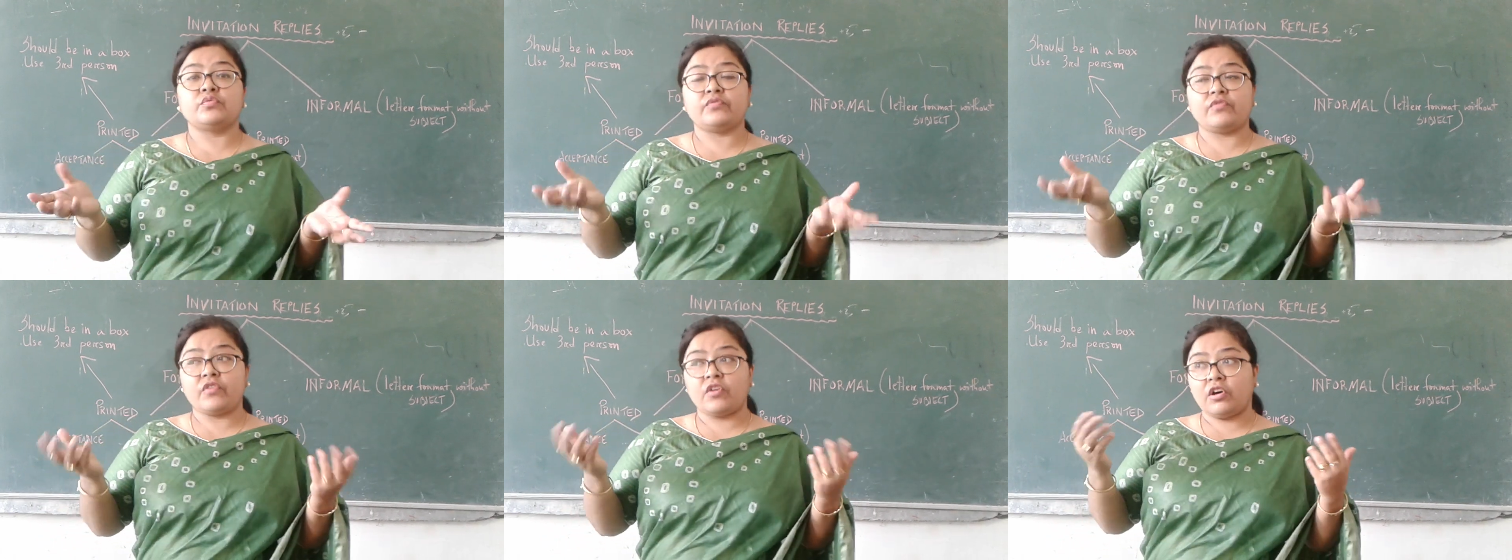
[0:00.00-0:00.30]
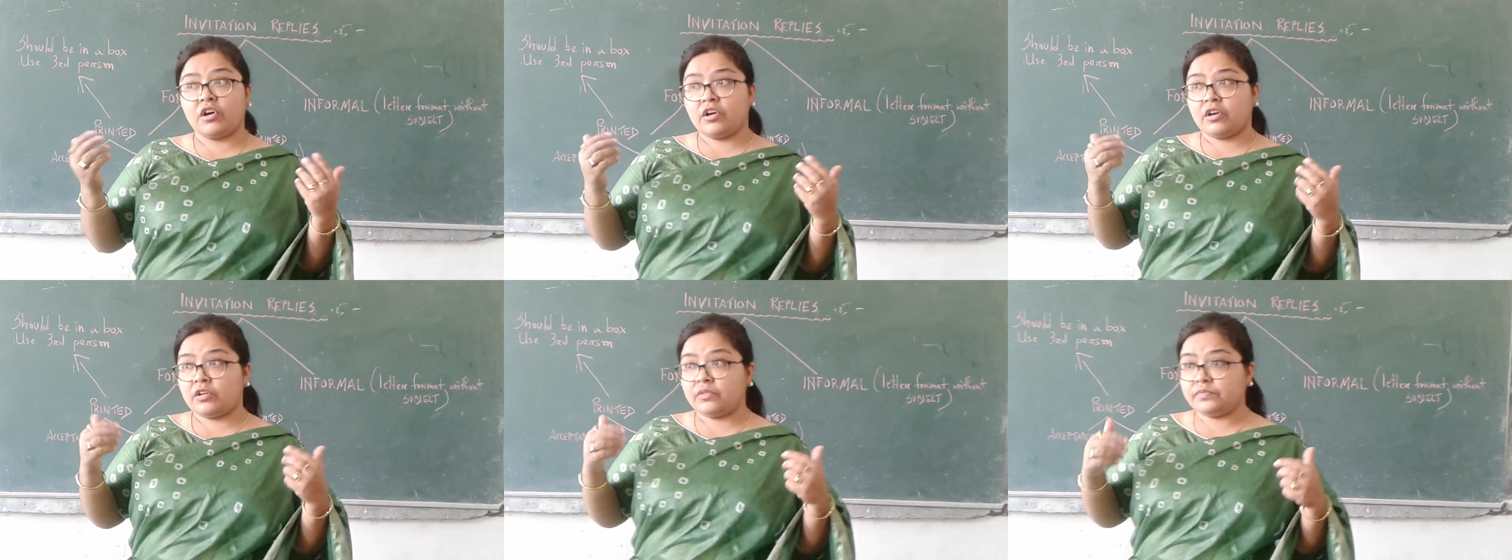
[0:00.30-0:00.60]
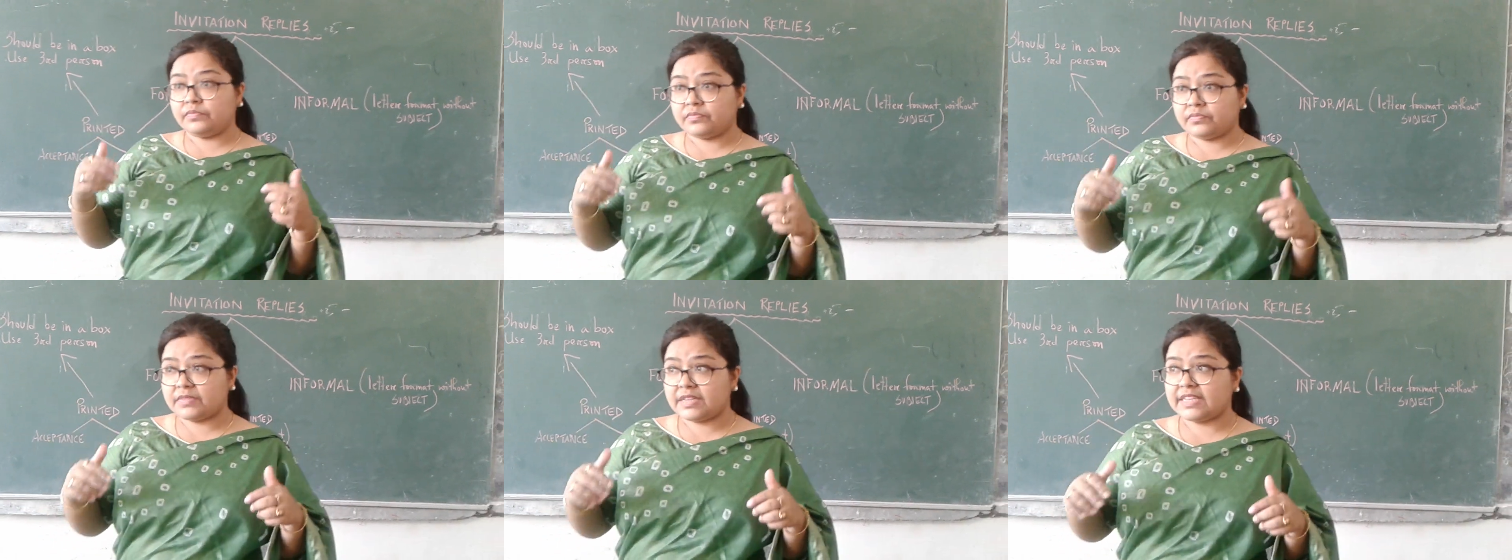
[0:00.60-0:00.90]

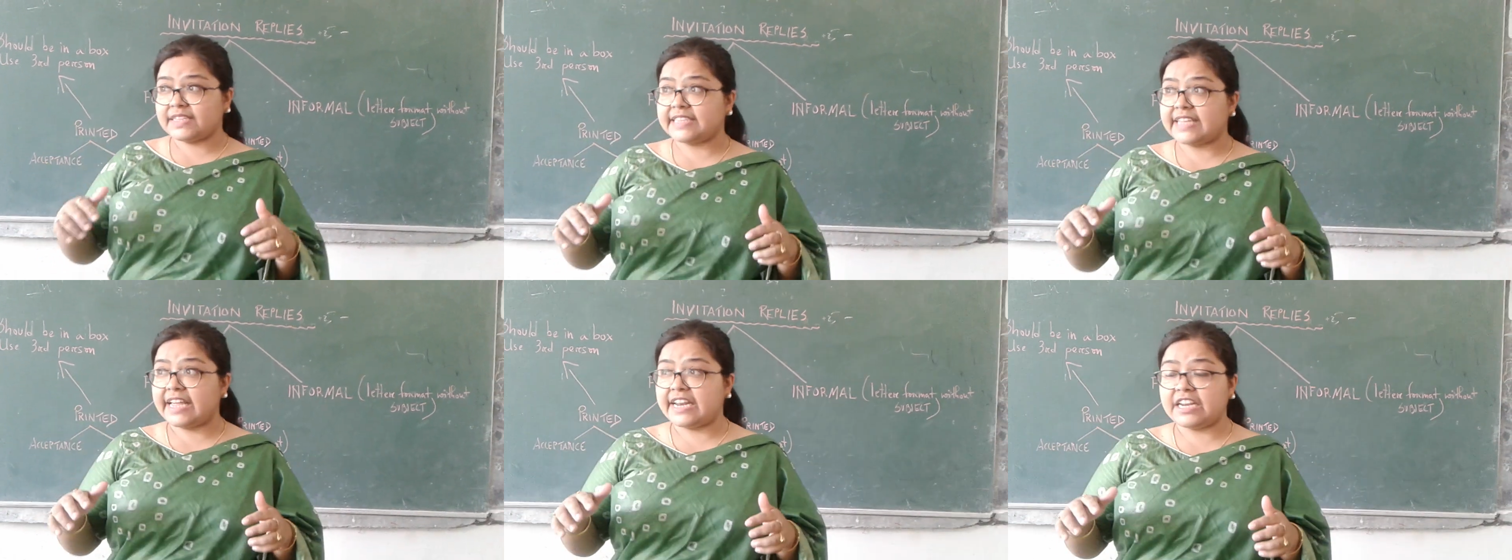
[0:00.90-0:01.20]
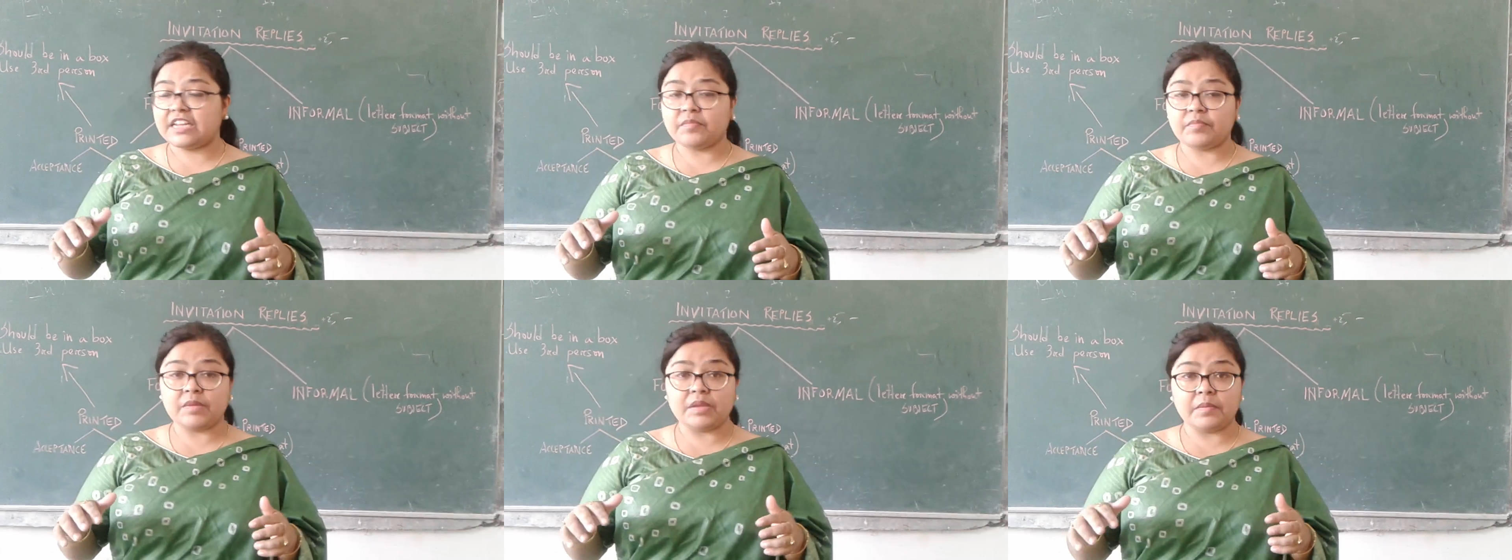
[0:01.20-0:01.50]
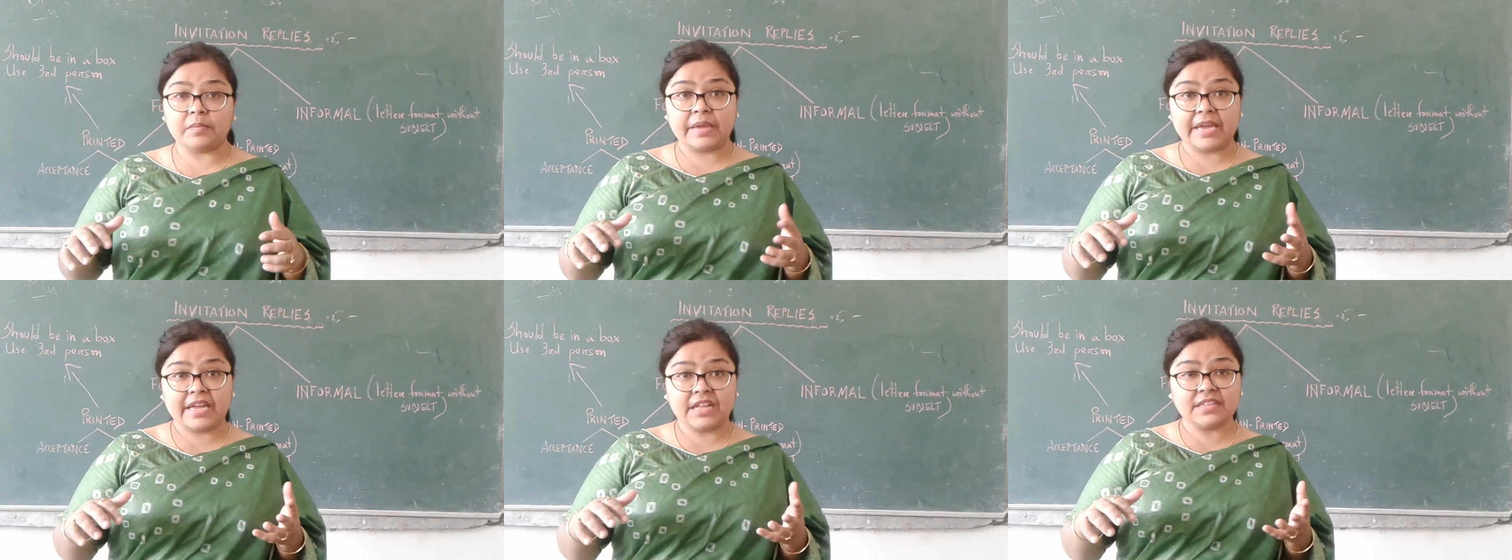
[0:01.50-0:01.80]
for sending
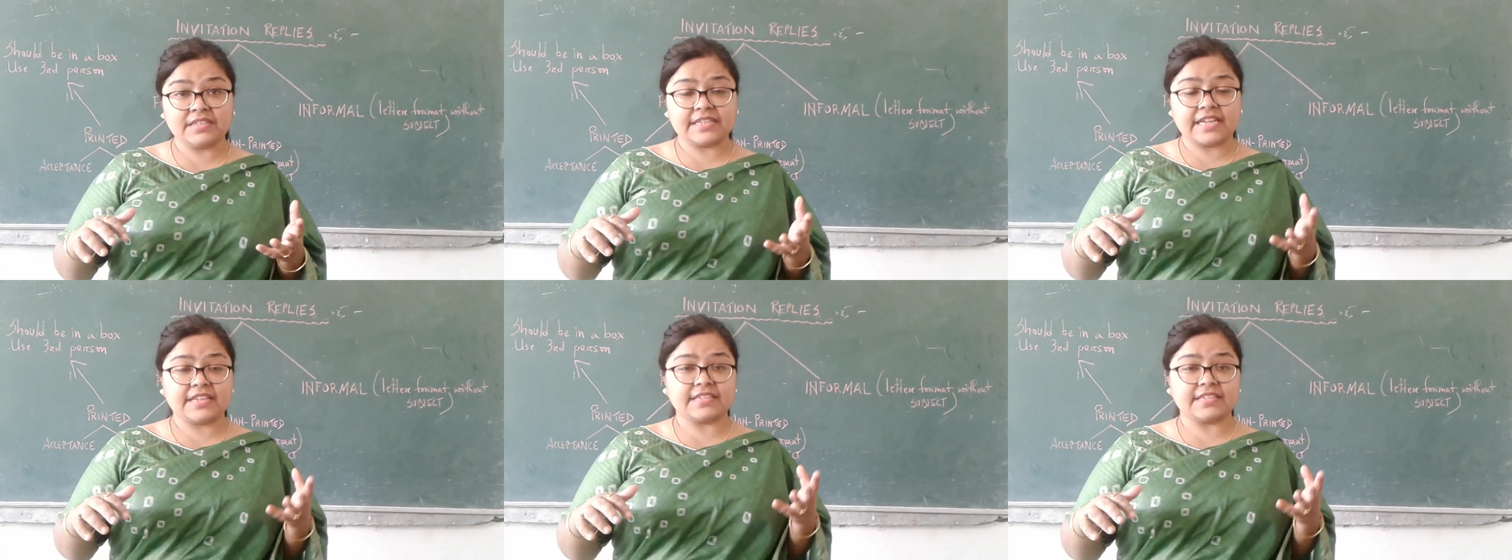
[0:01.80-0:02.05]
me mails